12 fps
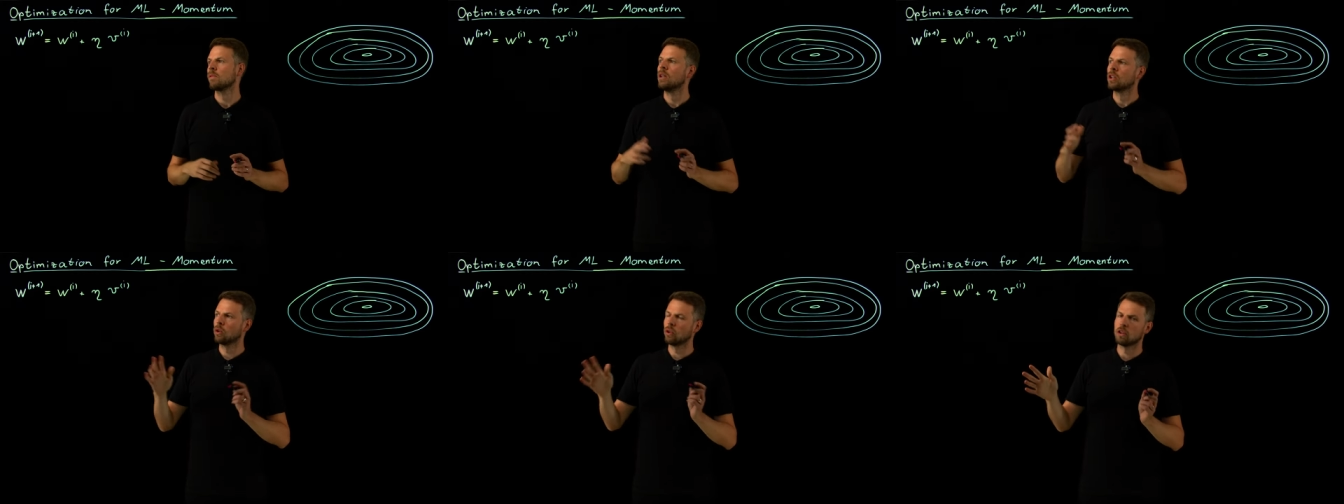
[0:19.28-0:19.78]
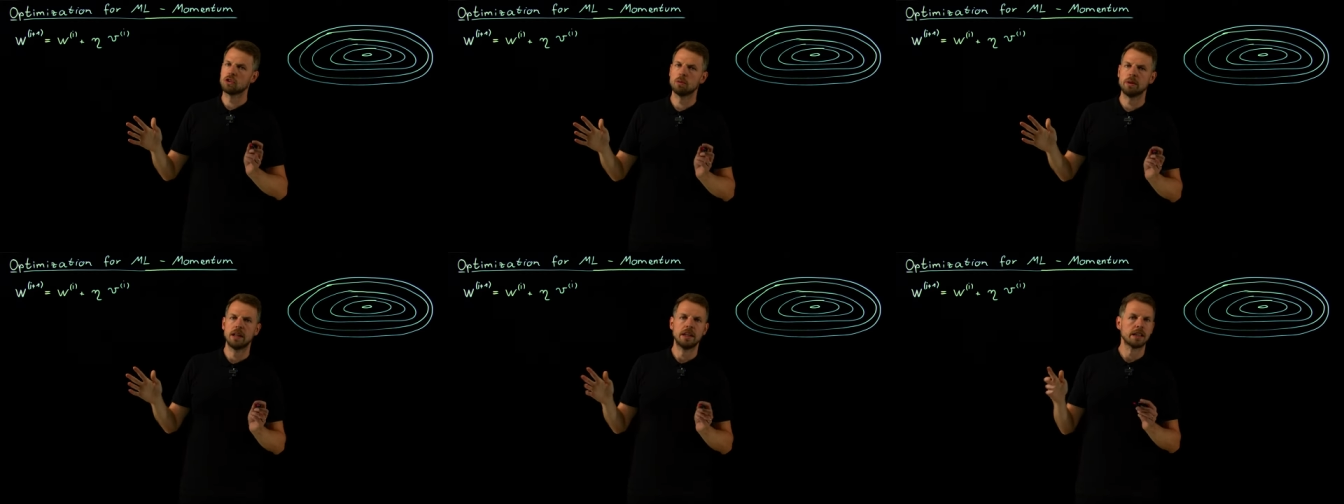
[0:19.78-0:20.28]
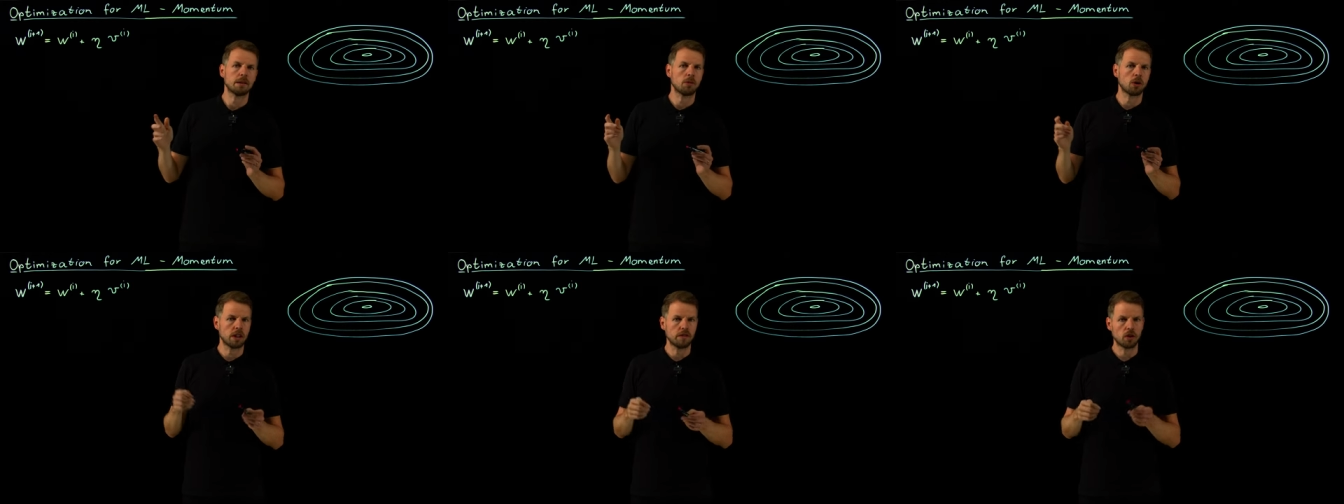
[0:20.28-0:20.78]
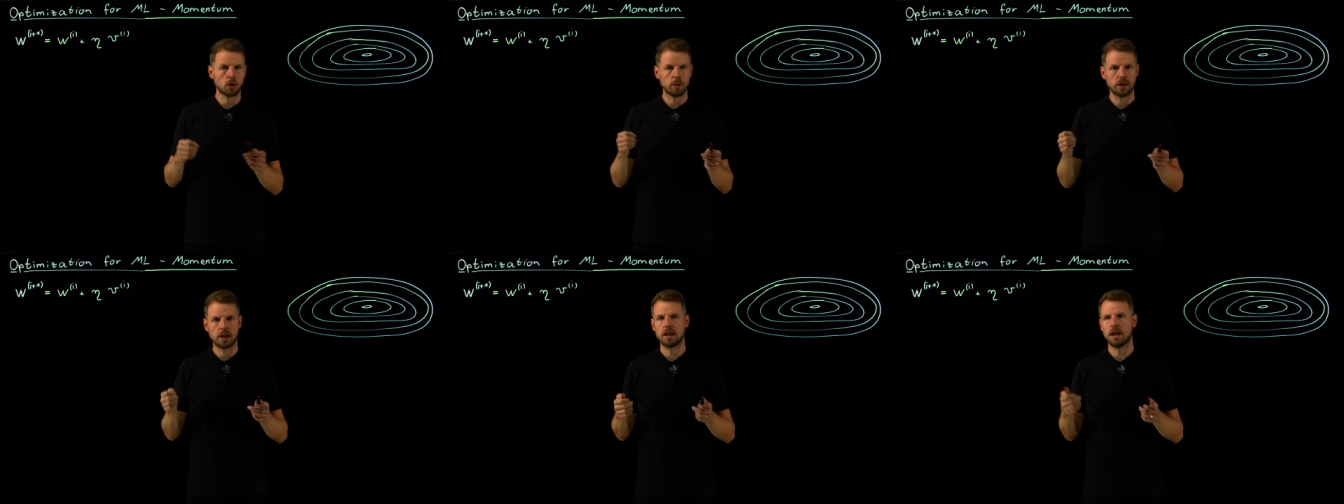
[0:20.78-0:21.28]
Could also be a linear model, even though
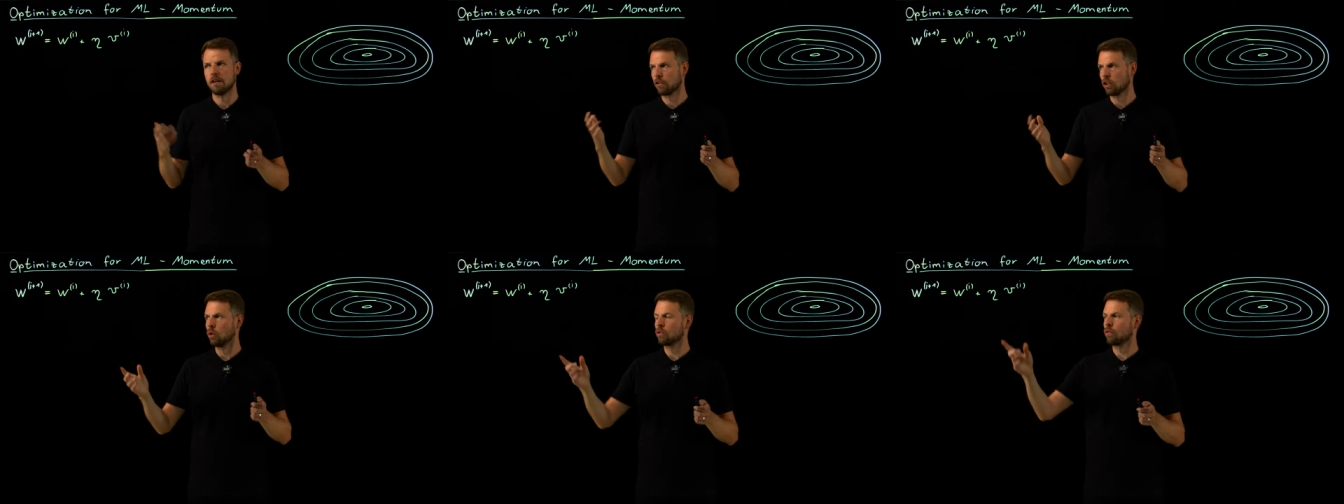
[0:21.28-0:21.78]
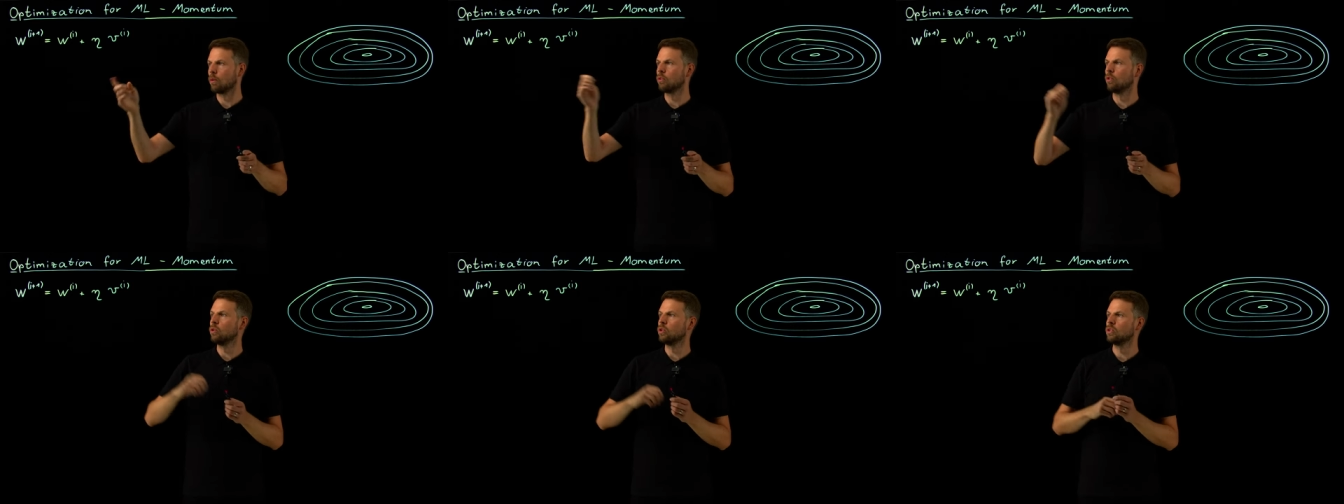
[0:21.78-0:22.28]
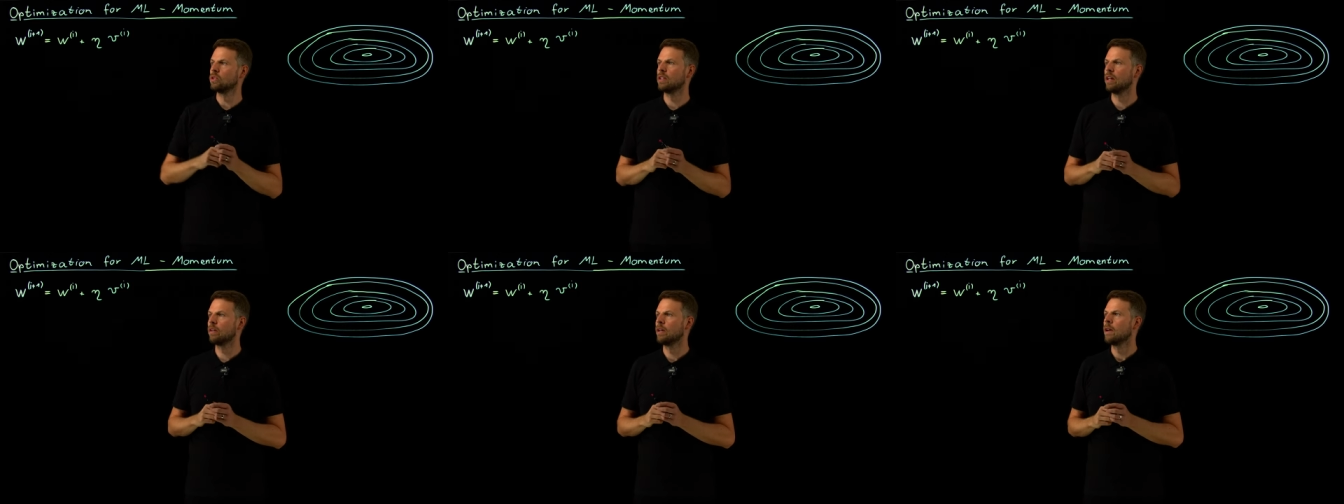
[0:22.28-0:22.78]
we have closed form solutions there.